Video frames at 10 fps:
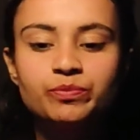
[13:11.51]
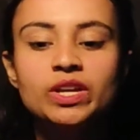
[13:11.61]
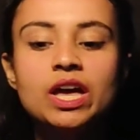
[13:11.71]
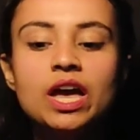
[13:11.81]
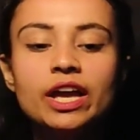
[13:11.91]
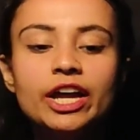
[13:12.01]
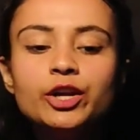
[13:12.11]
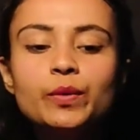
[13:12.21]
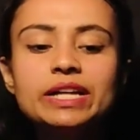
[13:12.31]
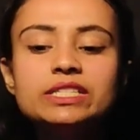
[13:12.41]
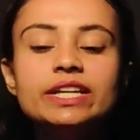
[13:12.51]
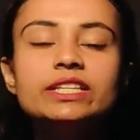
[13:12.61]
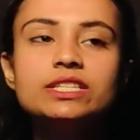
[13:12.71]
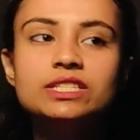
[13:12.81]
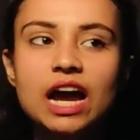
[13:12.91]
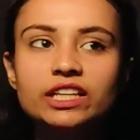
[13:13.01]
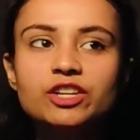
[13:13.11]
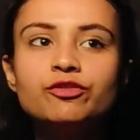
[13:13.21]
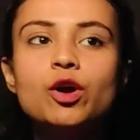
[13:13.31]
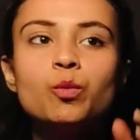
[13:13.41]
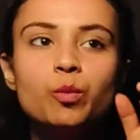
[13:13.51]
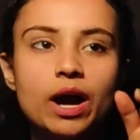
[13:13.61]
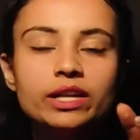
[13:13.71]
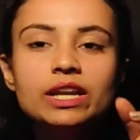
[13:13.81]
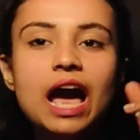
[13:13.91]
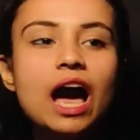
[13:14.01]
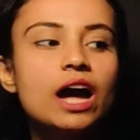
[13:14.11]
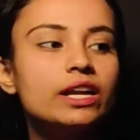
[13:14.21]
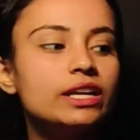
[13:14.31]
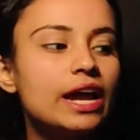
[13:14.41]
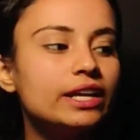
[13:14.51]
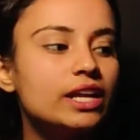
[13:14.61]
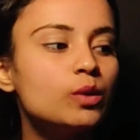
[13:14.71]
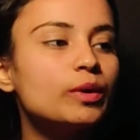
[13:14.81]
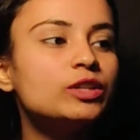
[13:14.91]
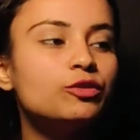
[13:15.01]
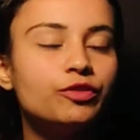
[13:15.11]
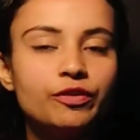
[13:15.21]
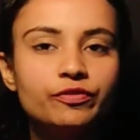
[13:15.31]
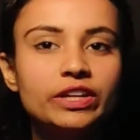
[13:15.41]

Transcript: Here you can see it is starting from 1 and ending with 50.